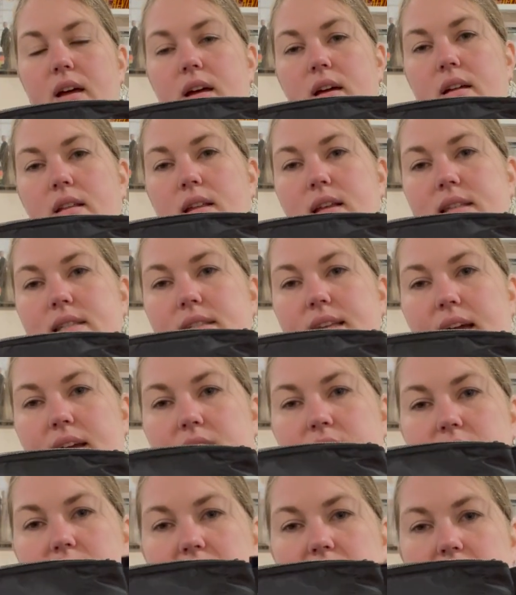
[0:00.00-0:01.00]
The
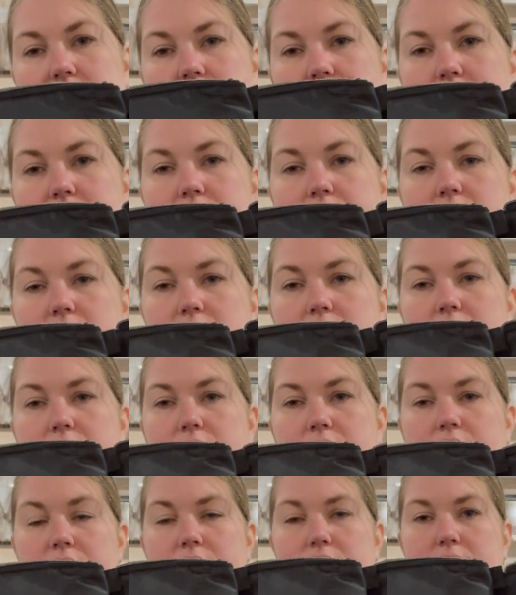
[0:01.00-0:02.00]
second one,
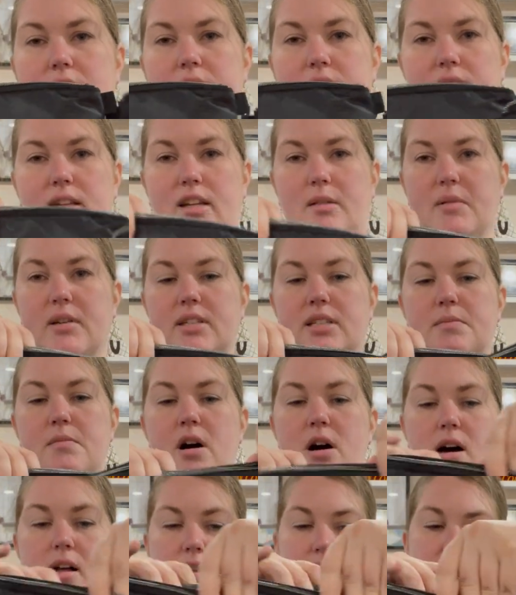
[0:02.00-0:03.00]
a little bit
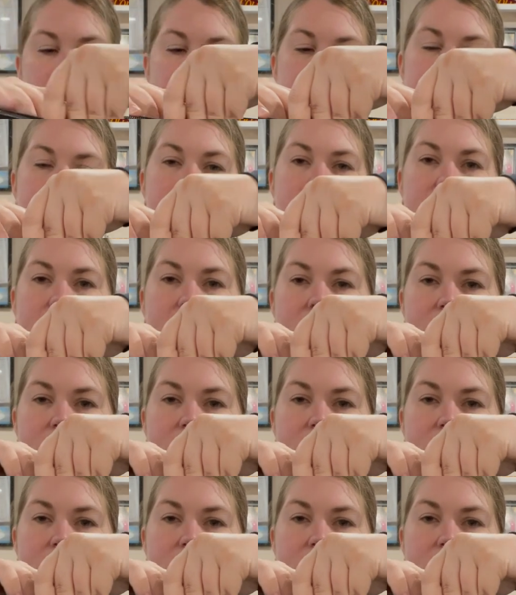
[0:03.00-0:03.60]
smaller, fits right